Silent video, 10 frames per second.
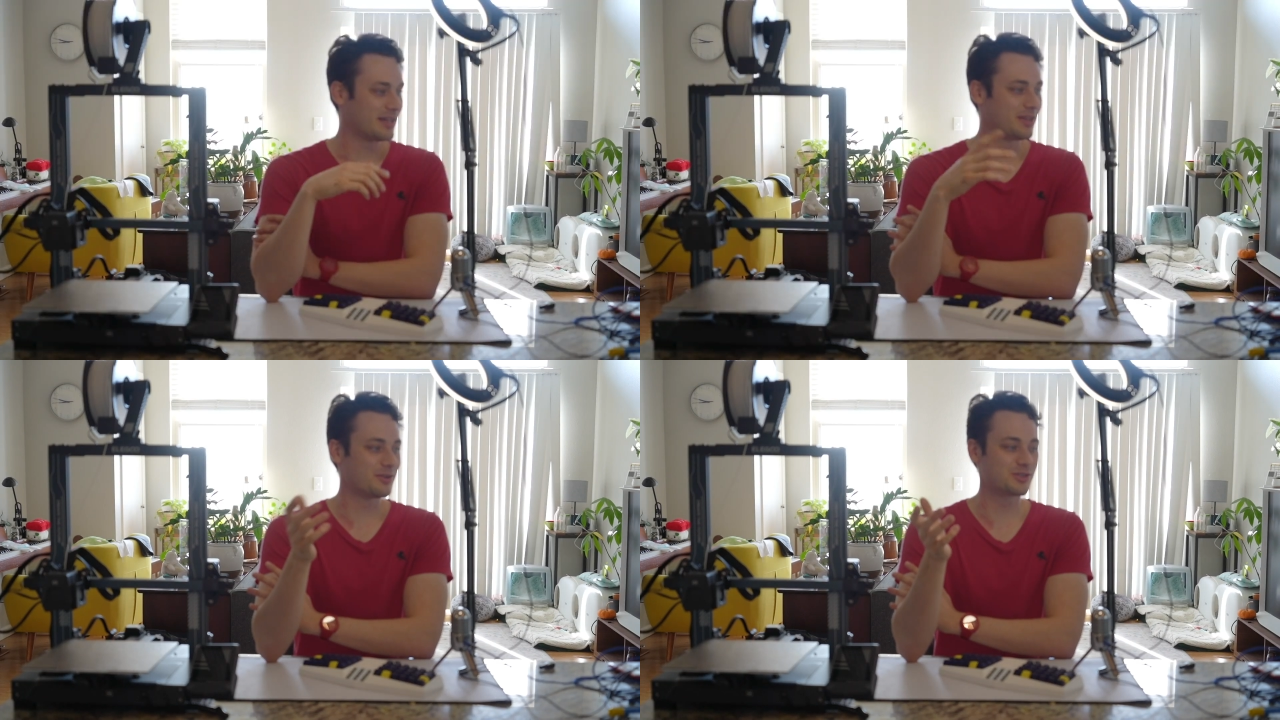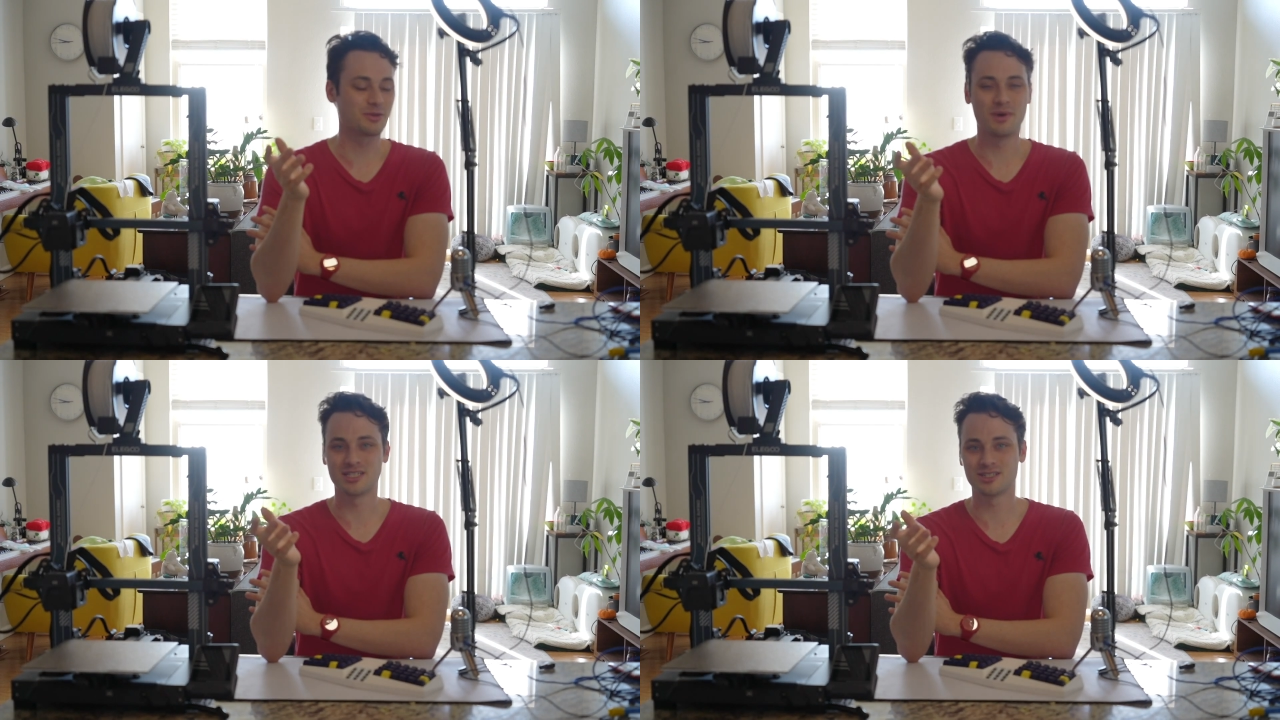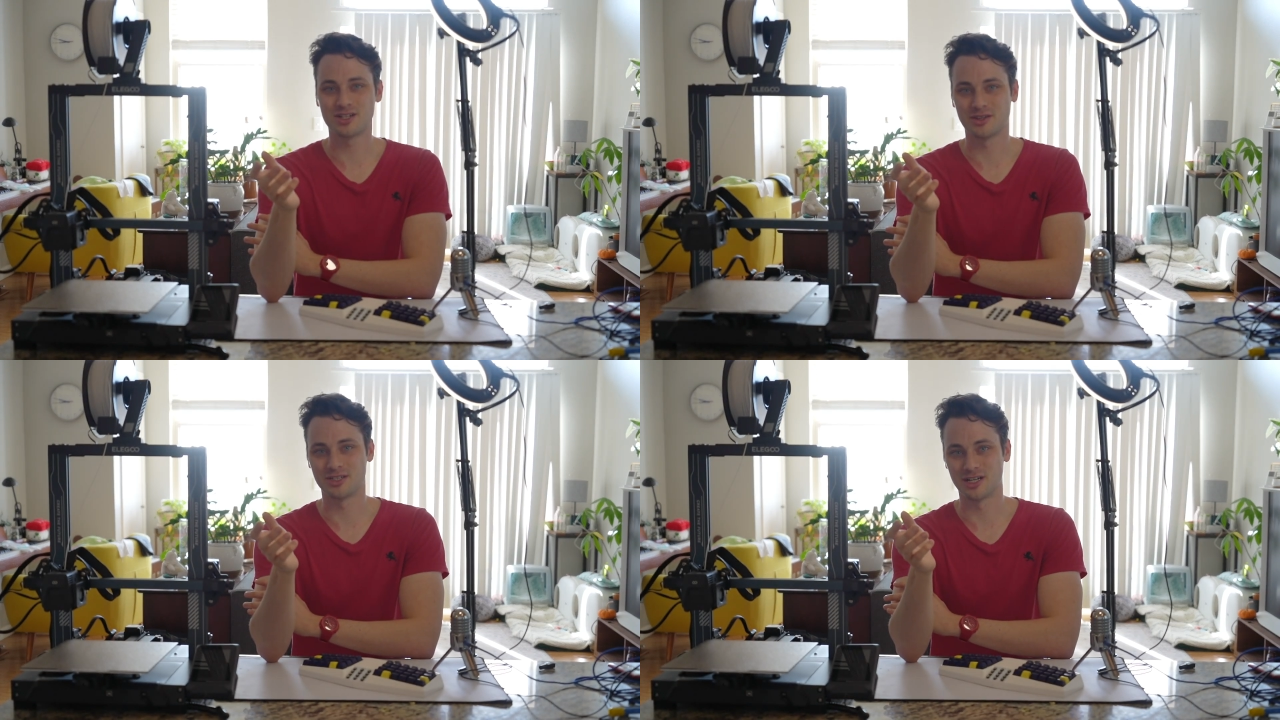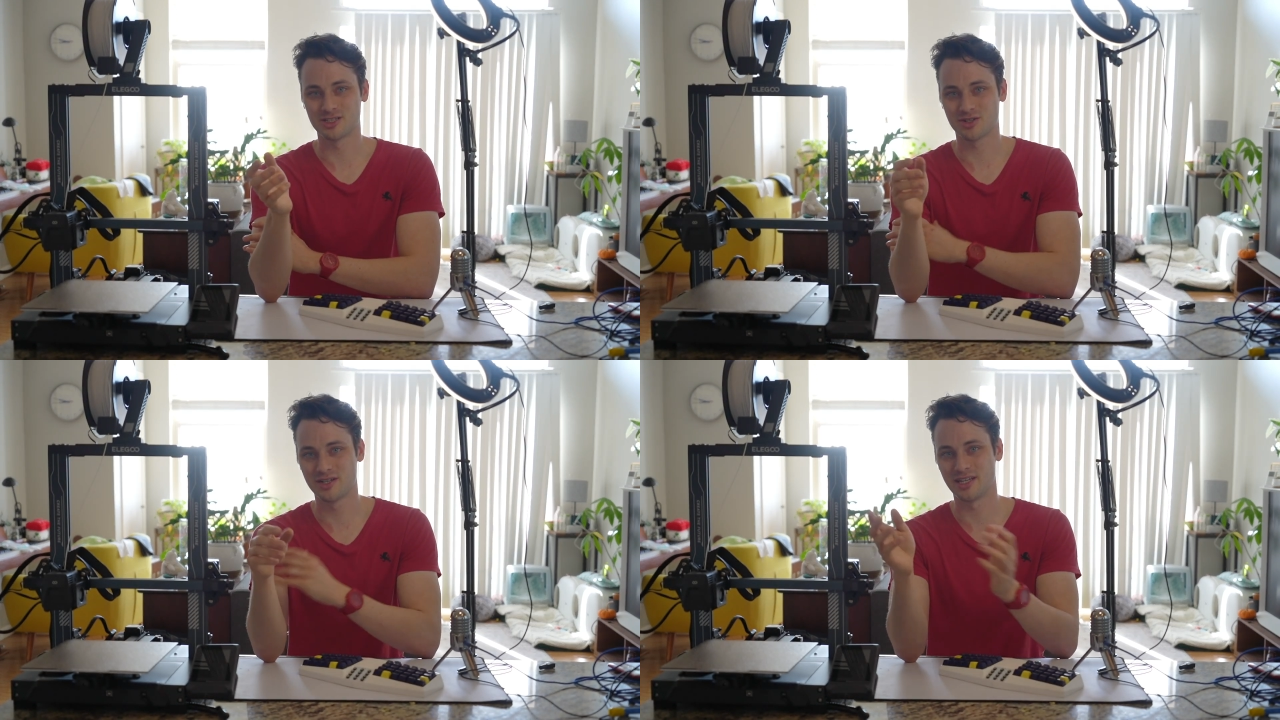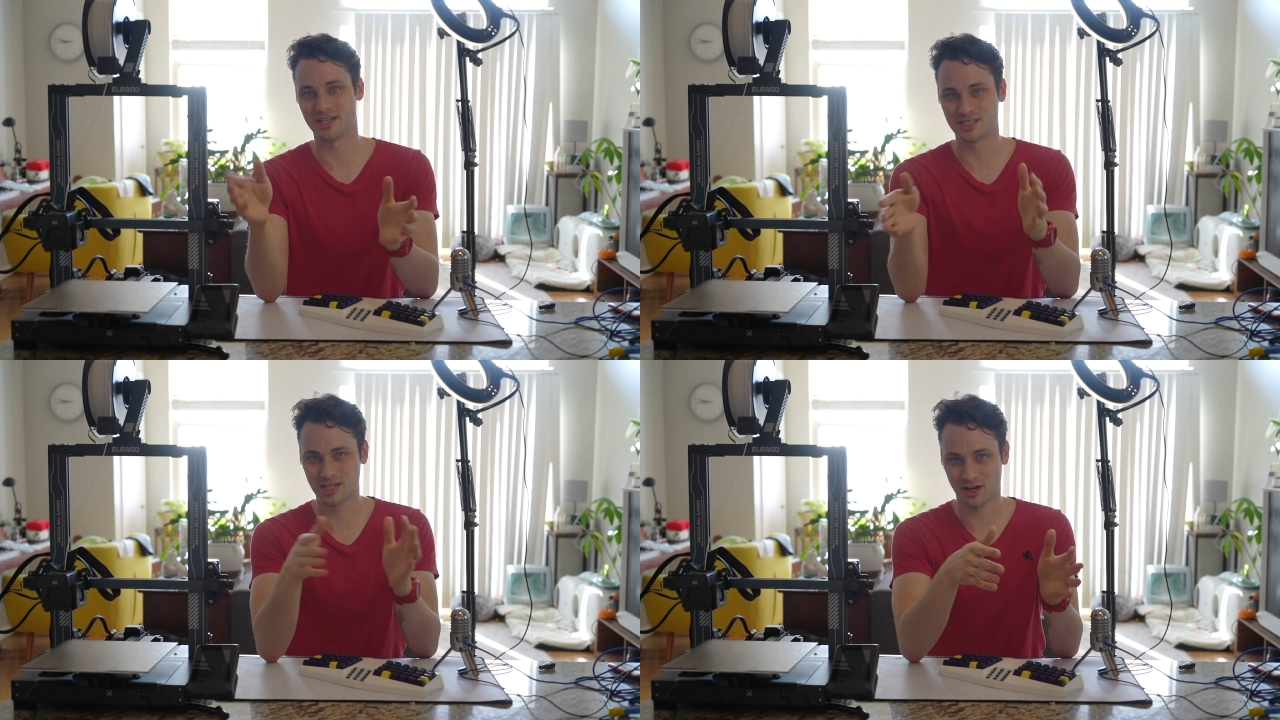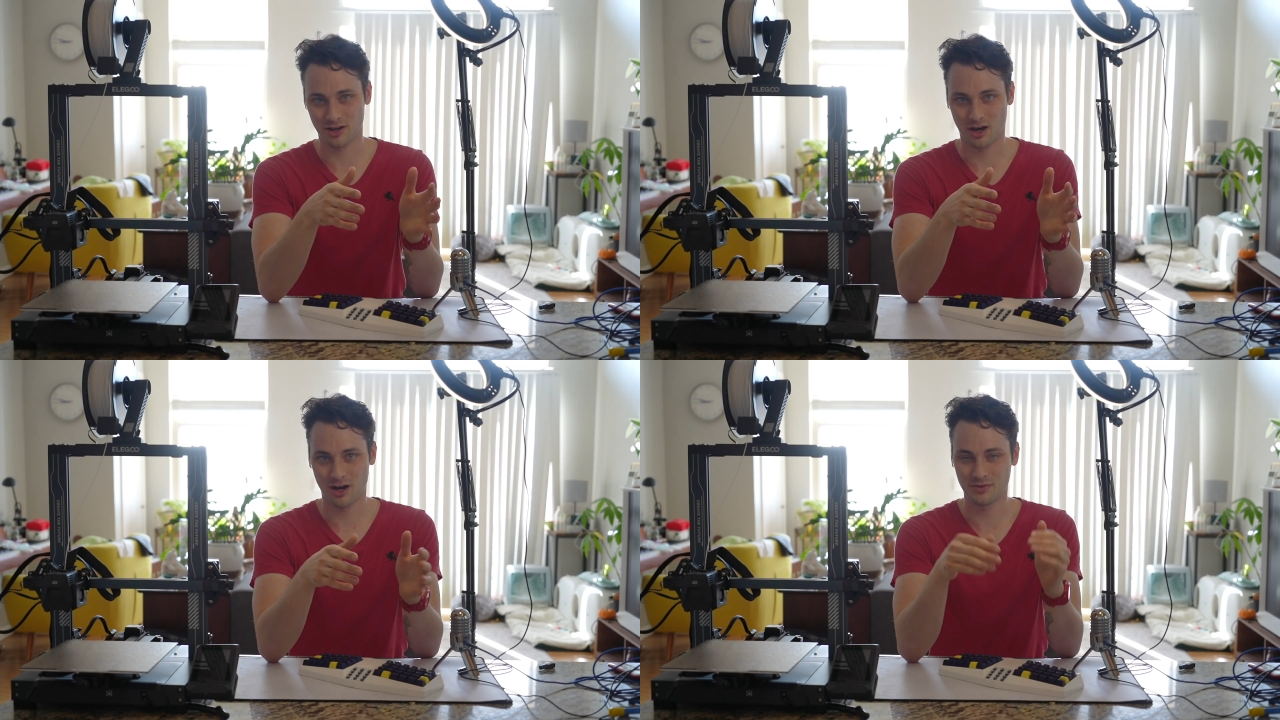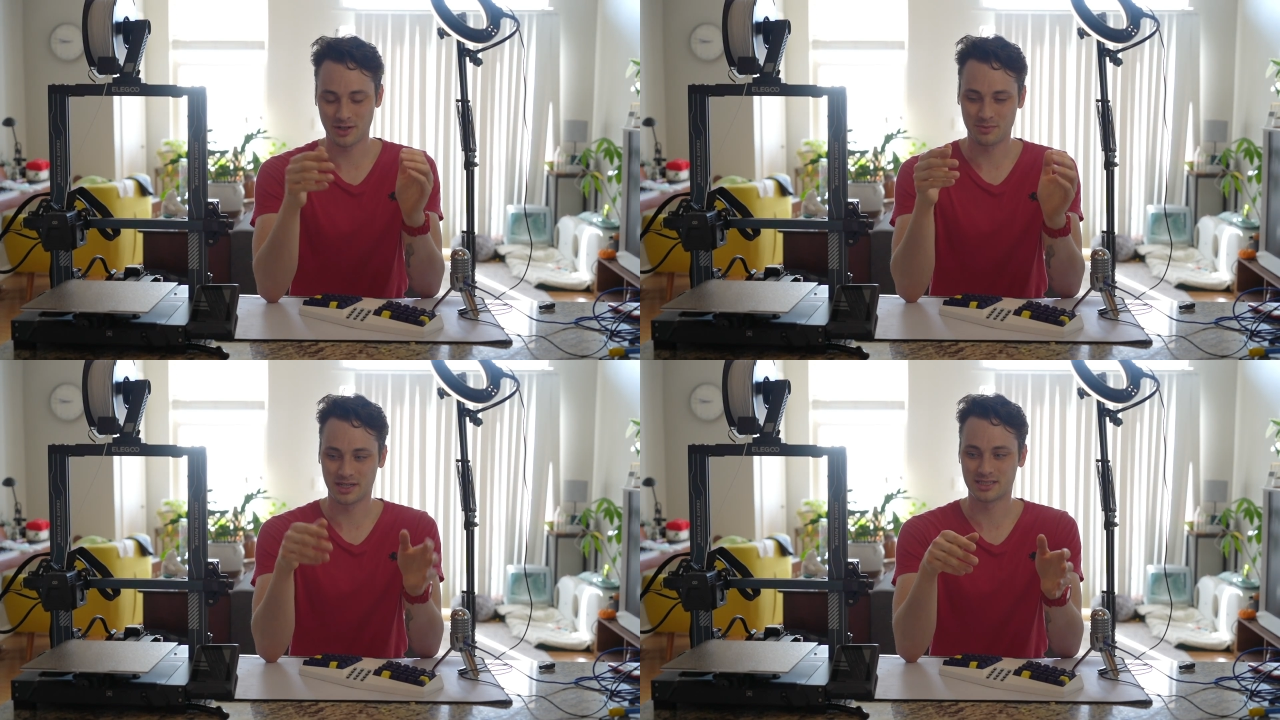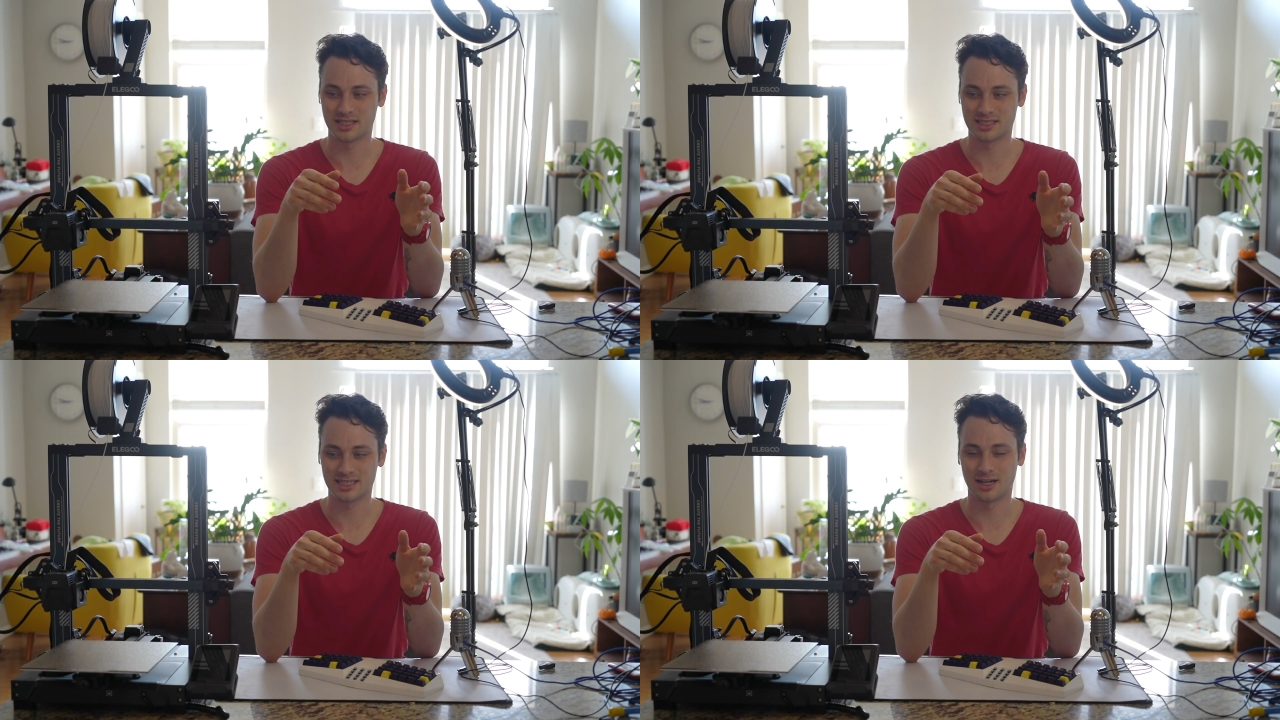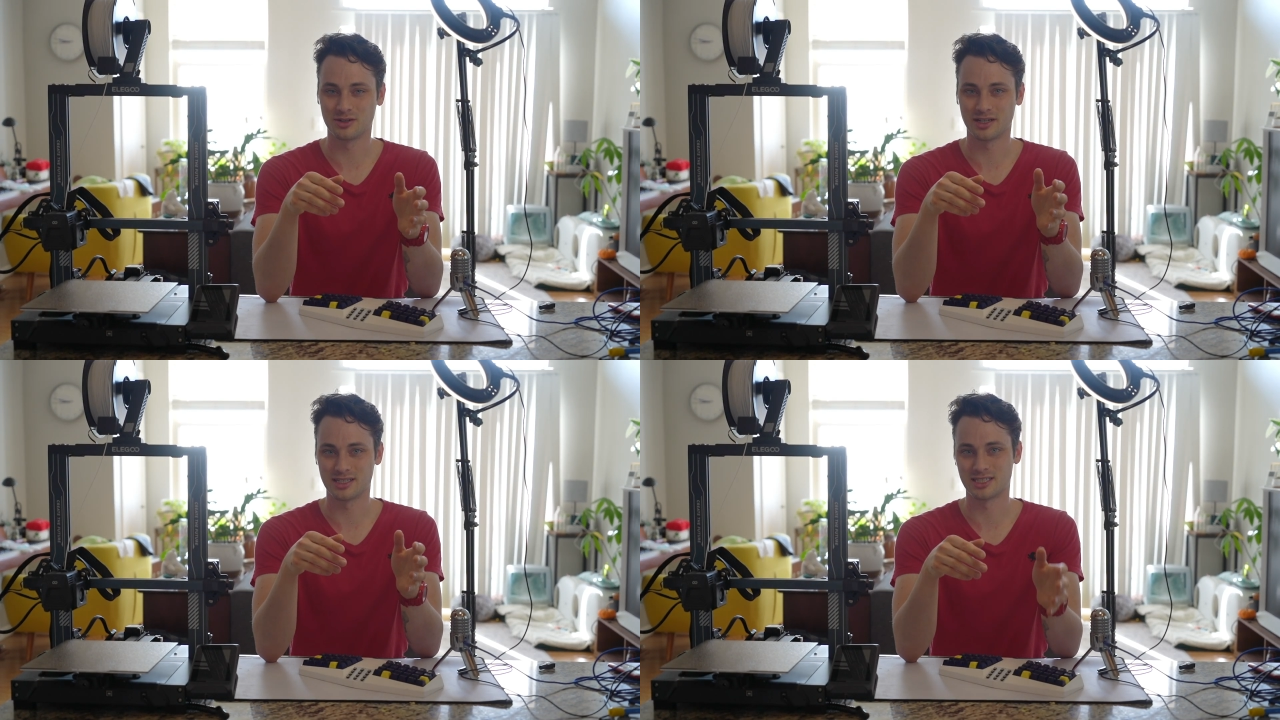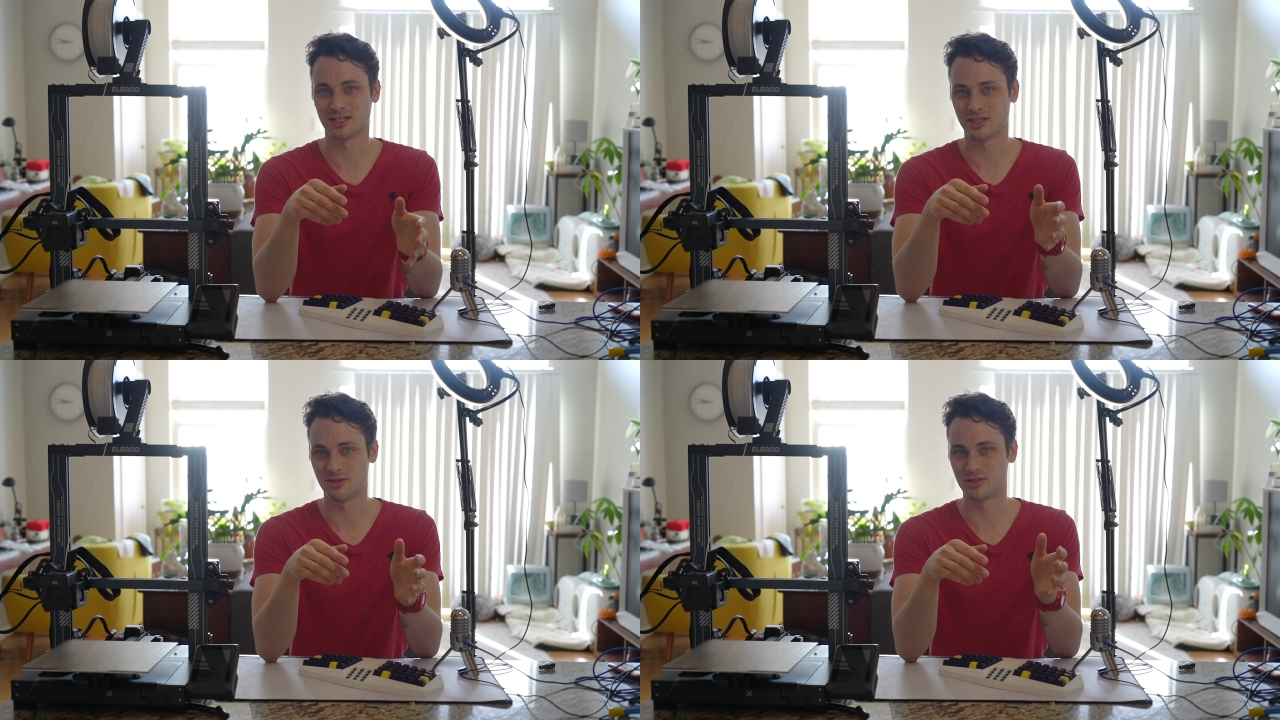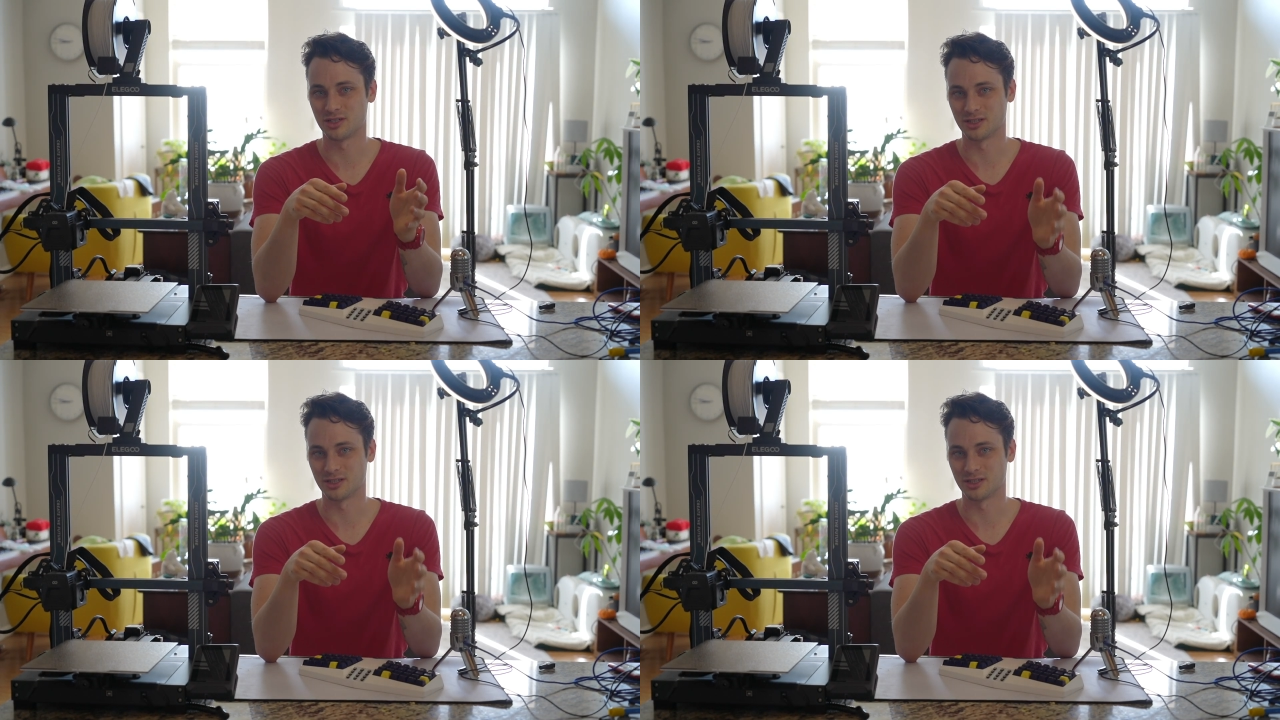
And then there's a message on the touchscreen that gets cut off and it makes it sound like it's telling you to